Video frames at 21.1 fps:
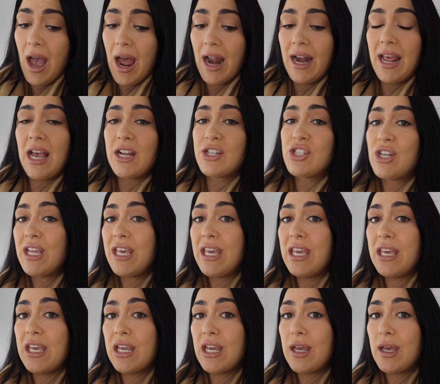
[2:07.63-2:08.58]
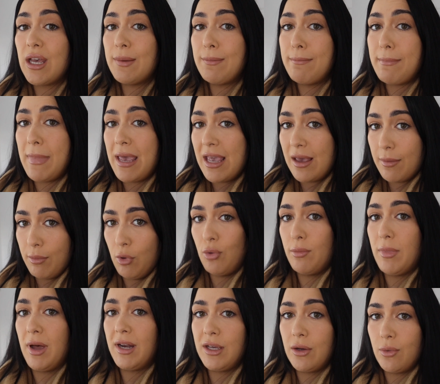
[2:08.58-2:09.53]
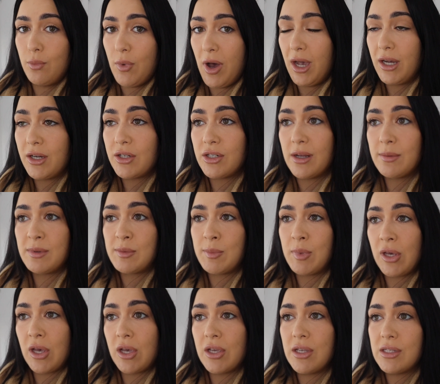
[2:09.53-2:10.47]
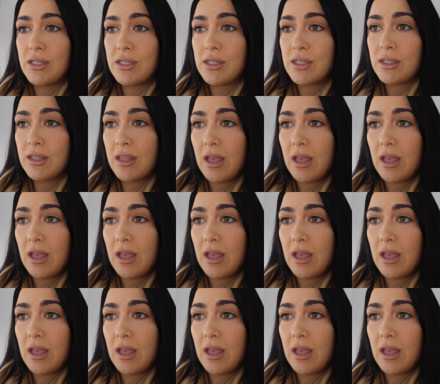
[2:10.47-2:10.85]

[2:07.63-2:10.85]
And I actually make more money on work trips because